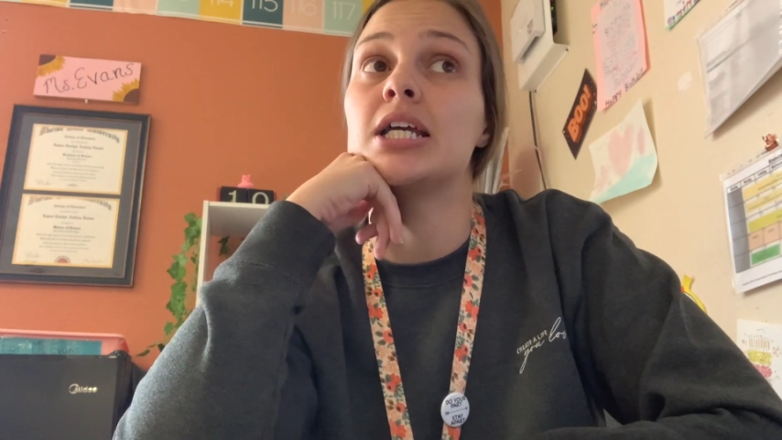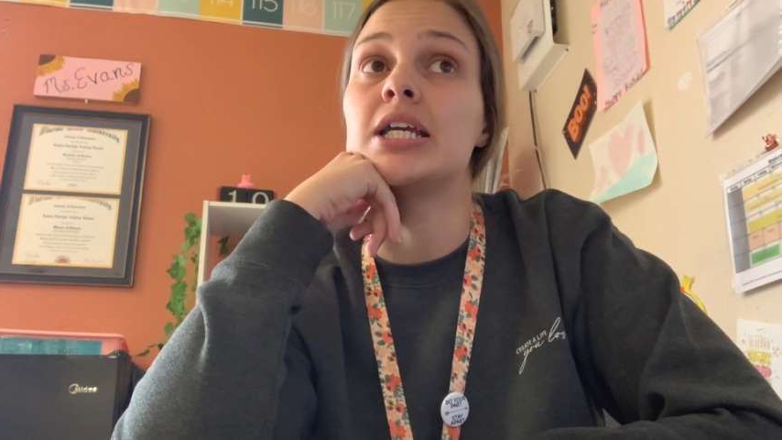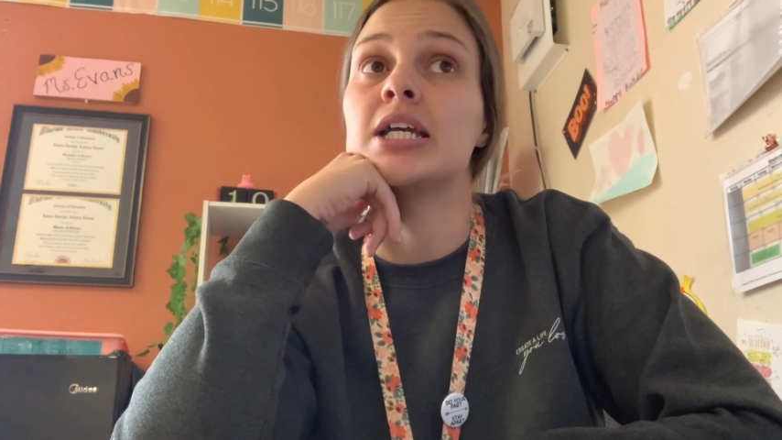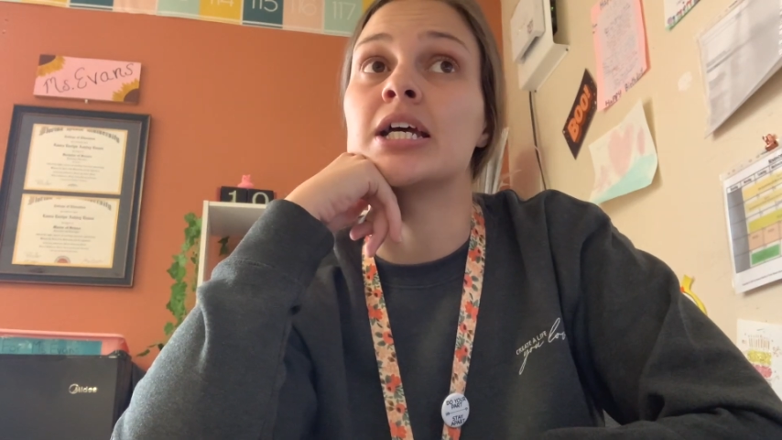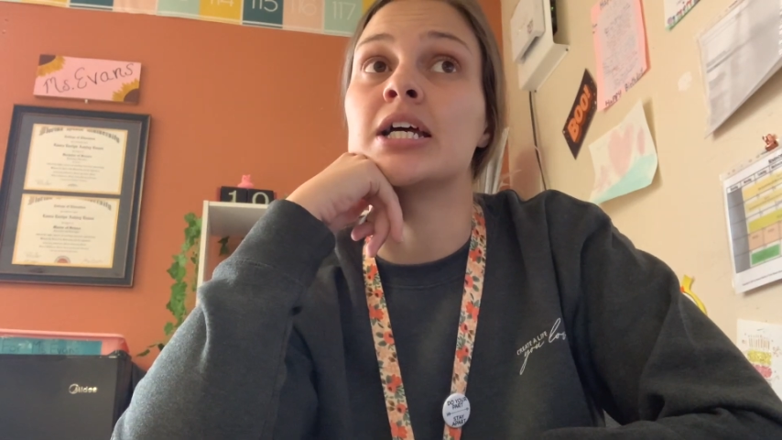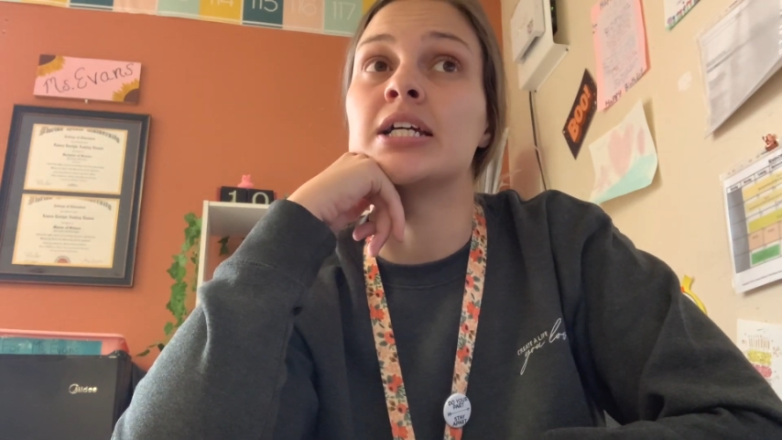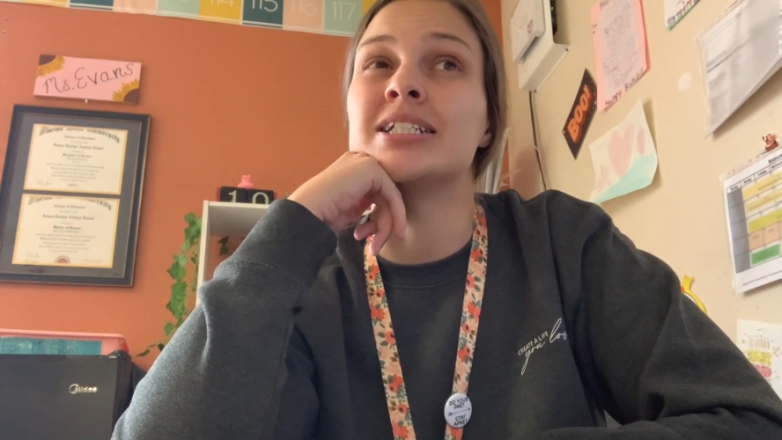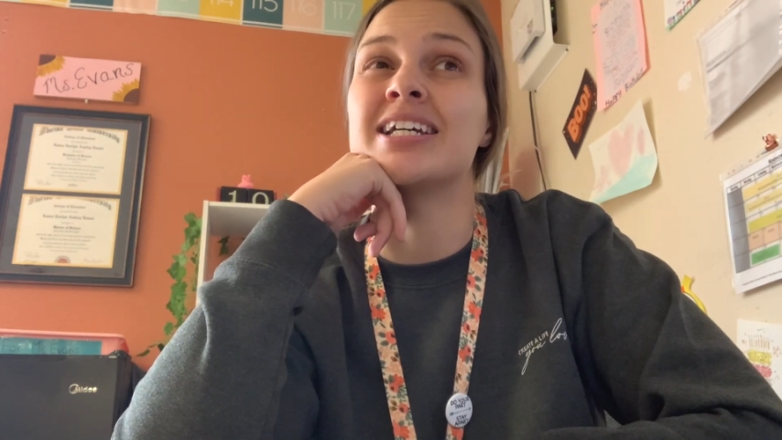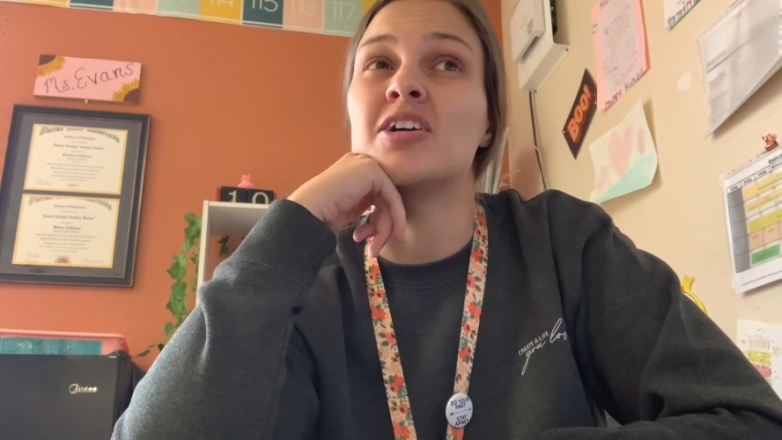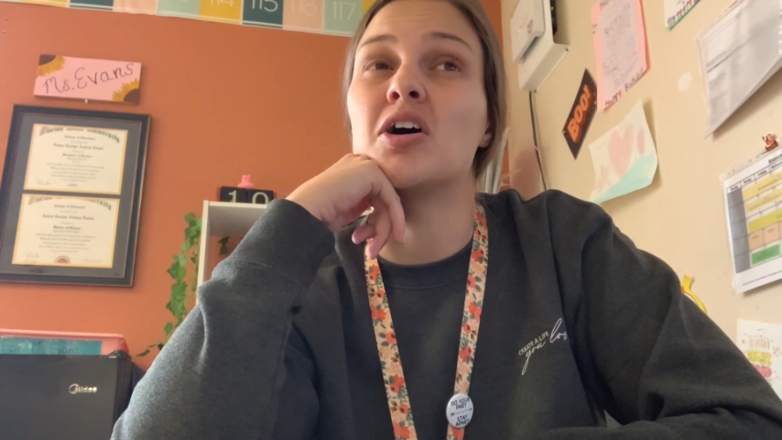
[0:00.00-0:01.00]
And
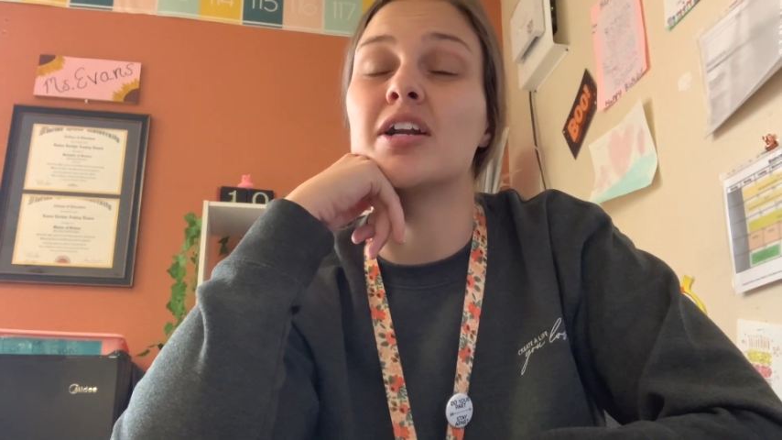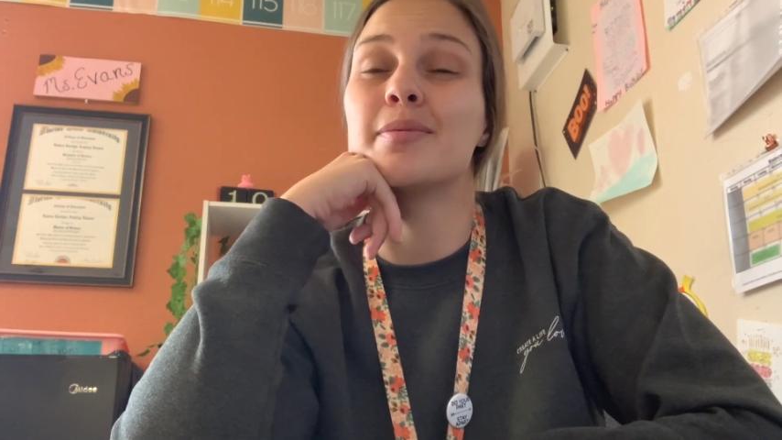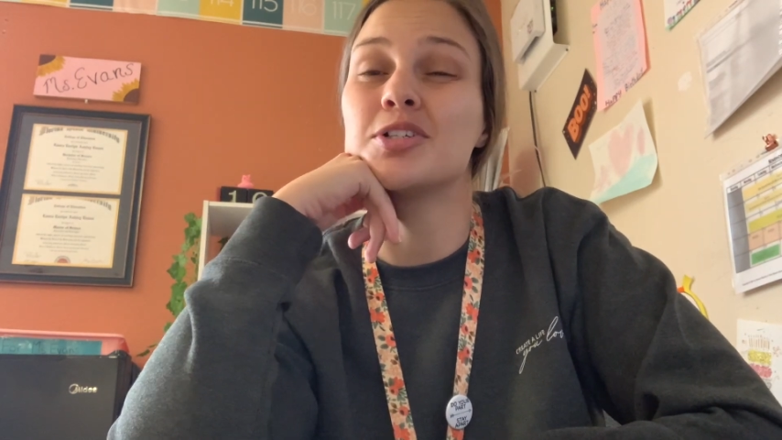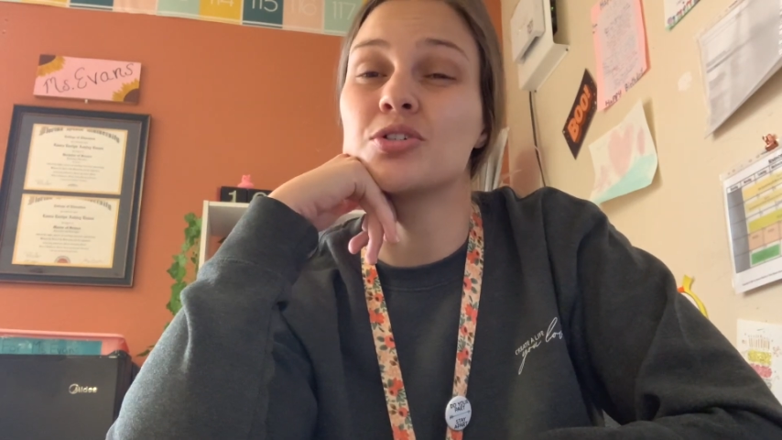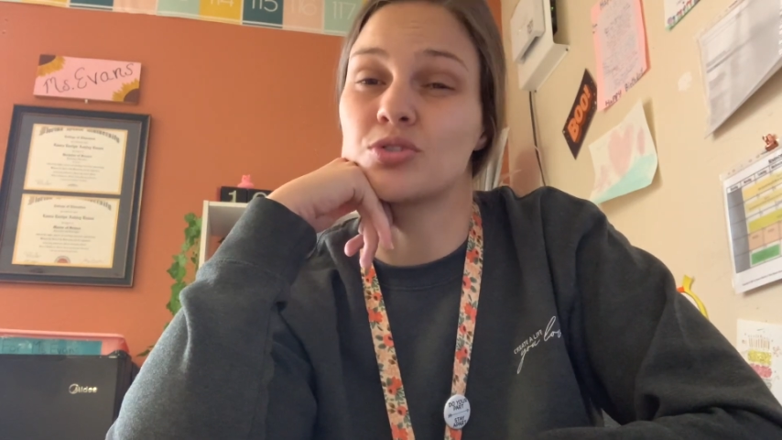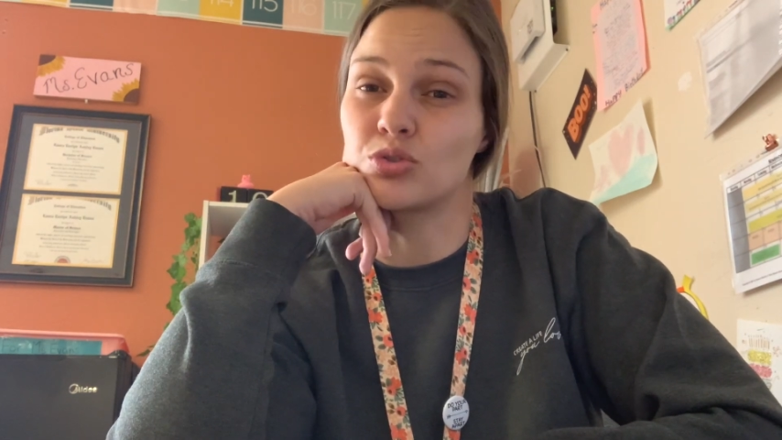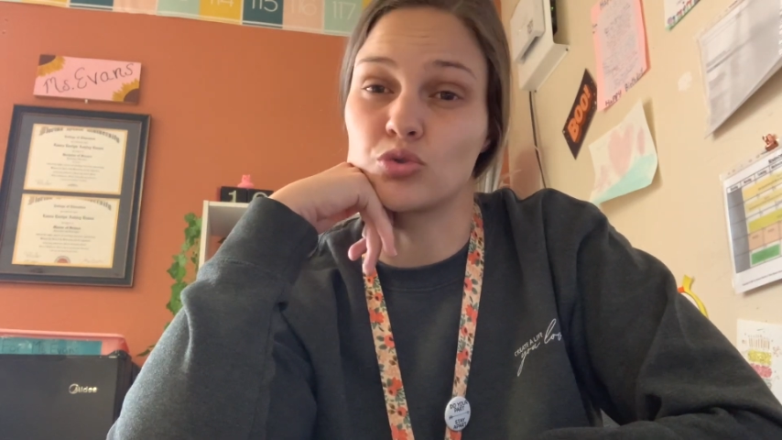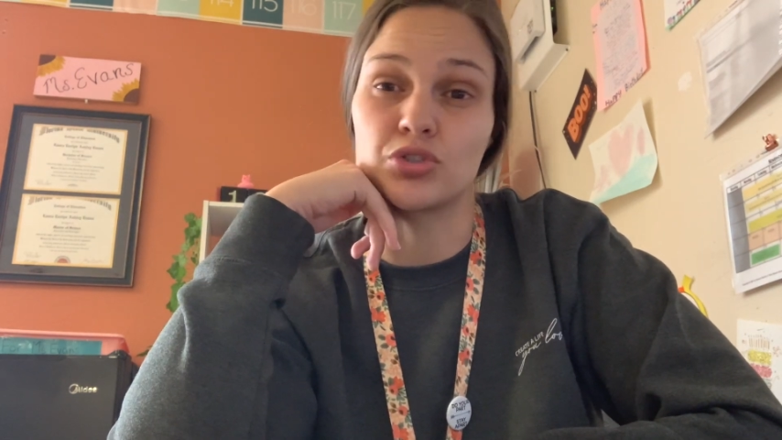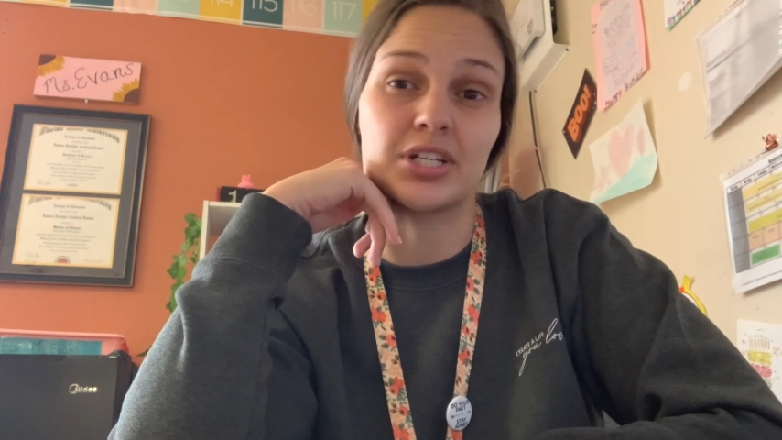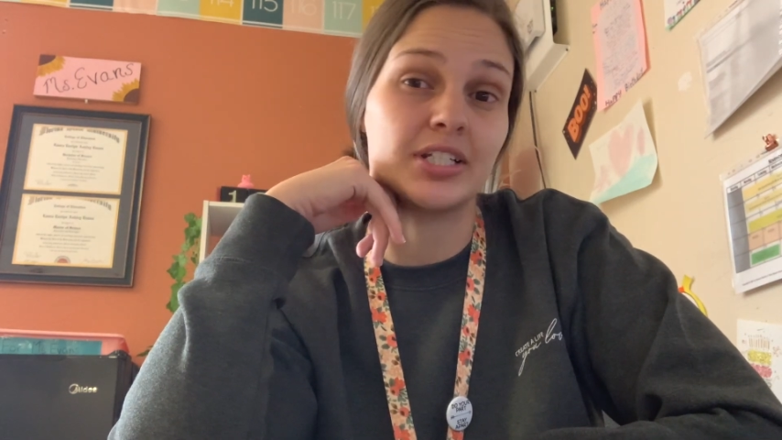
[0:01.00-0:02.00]
I got a bunch of social
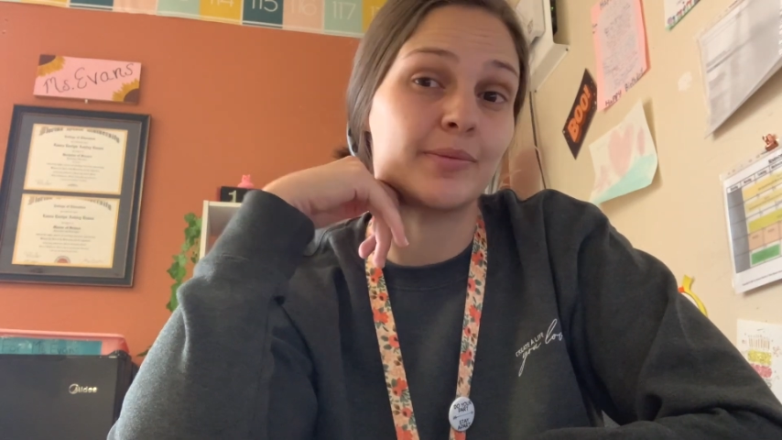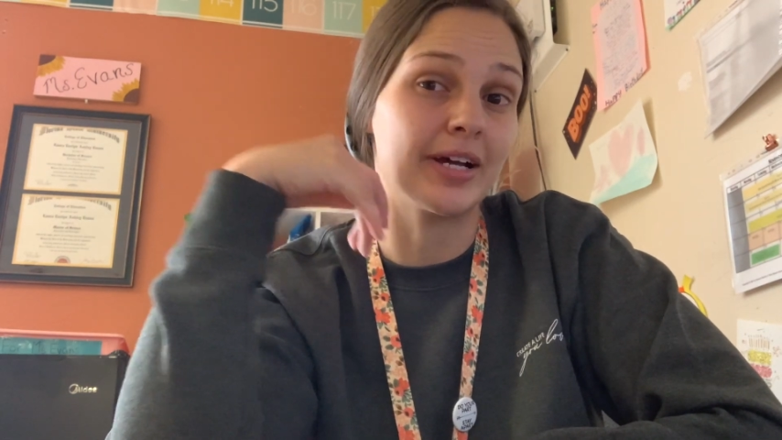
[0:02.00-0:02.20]
studies